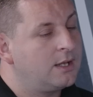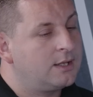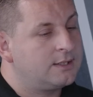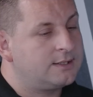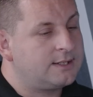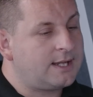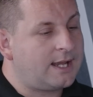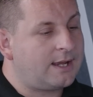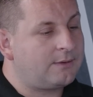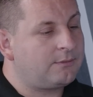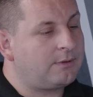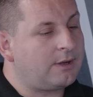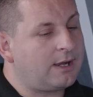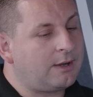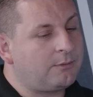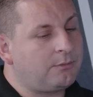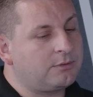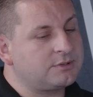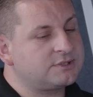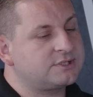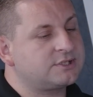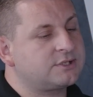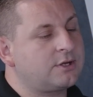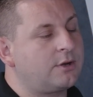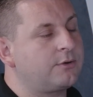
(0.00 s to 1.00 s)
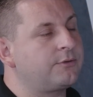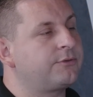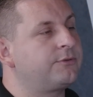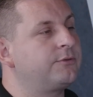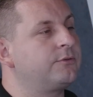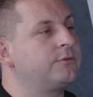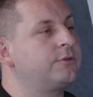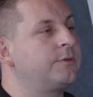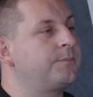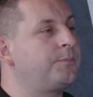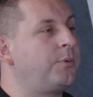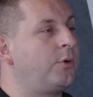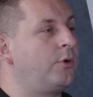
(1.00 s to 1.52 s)
Now, I want to go
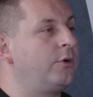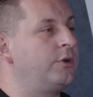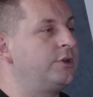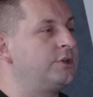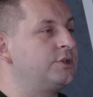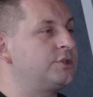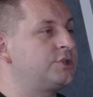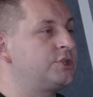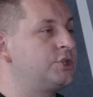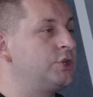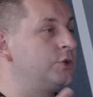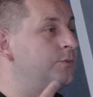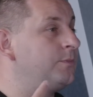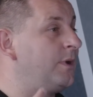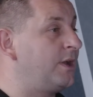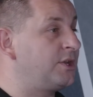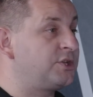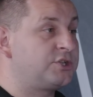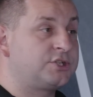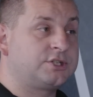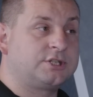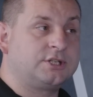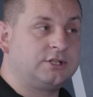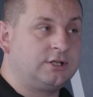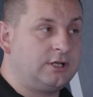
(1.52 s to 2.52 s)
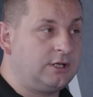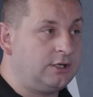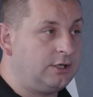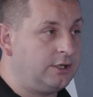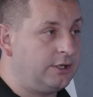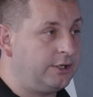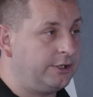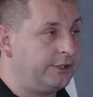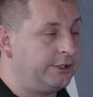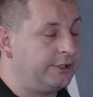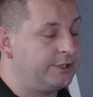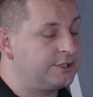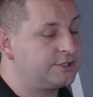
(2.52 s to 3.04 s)
through the points you mentioned a little
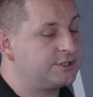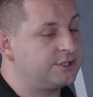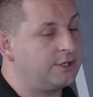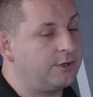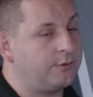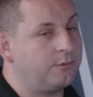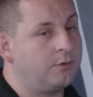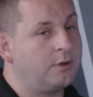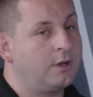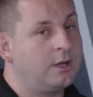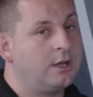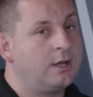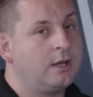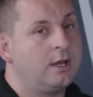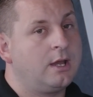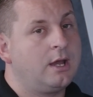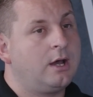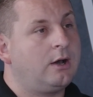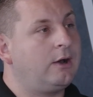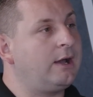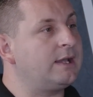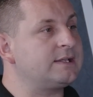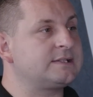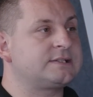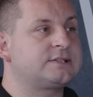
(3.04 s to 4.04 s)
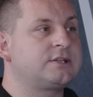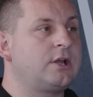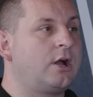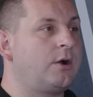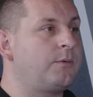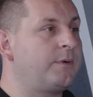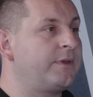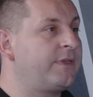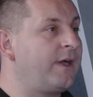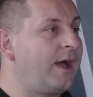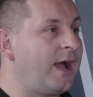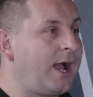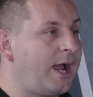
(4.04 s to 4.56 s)
earlier. So let's start
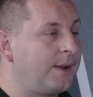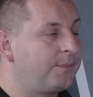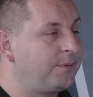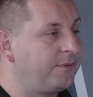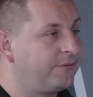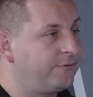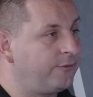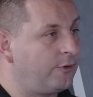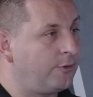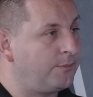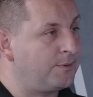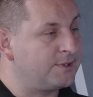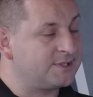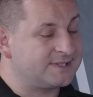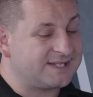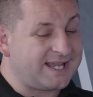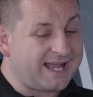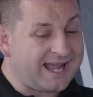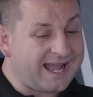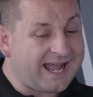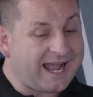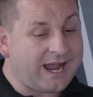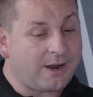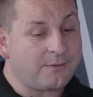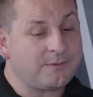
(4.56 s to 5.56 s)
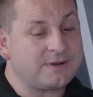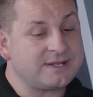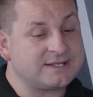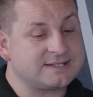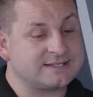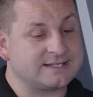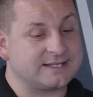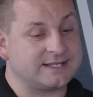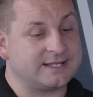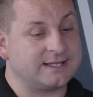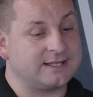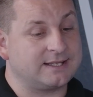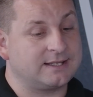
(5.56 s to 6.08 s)
with high performance. How is
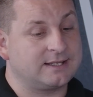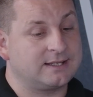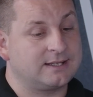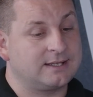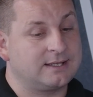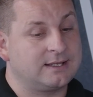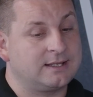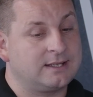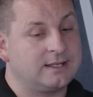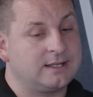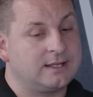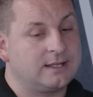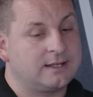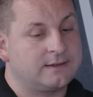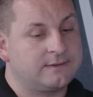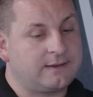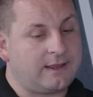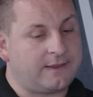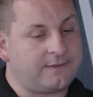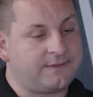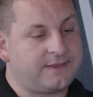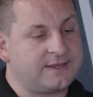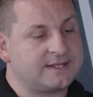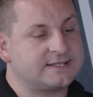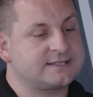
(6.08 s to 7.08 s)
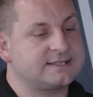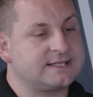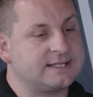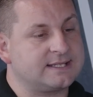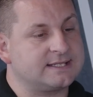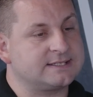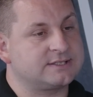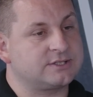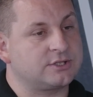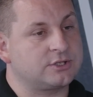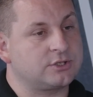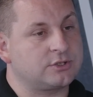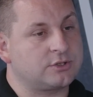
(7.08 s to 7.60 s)
it that this
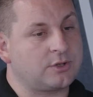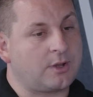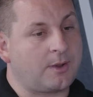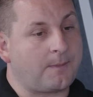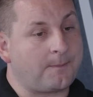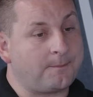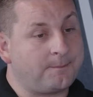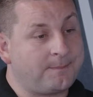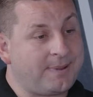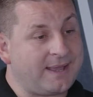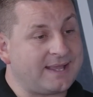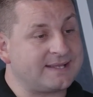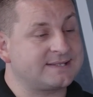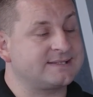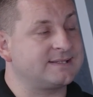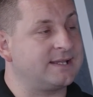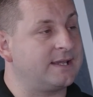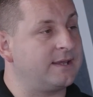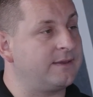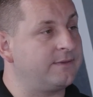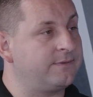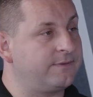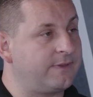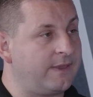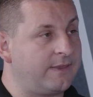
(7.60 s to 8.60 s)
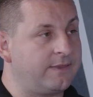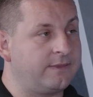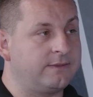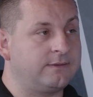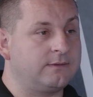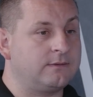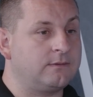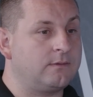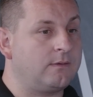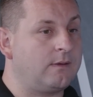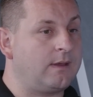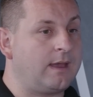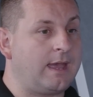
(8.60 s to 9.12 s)
is better than
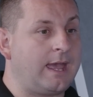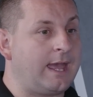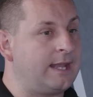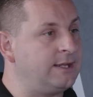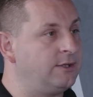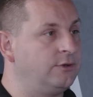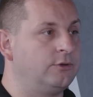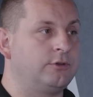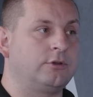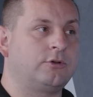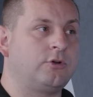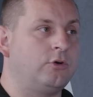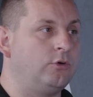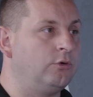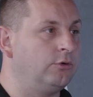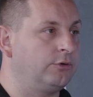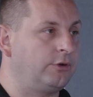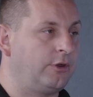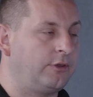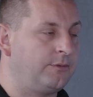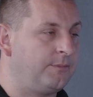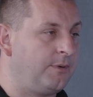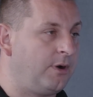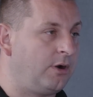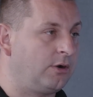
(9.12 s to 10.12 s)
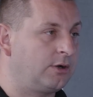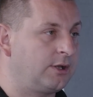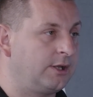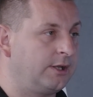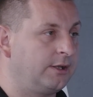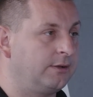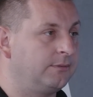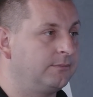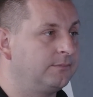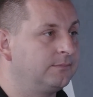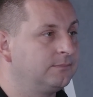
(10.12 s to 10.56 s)
any other coolant on the market?